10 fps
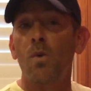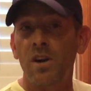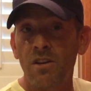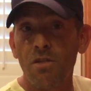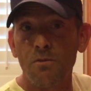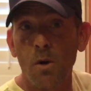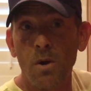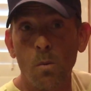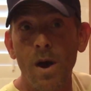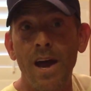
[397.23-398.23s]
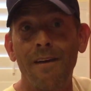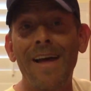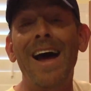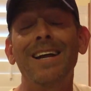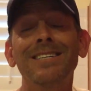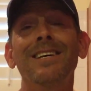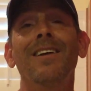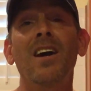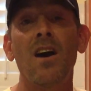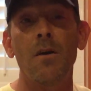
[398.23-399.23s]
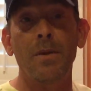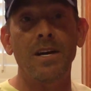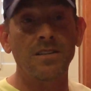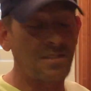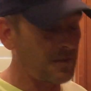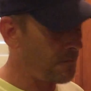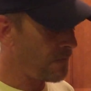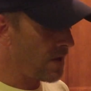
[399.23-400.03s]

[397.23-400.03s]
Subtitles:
wanted to throw it away. And that is in the comments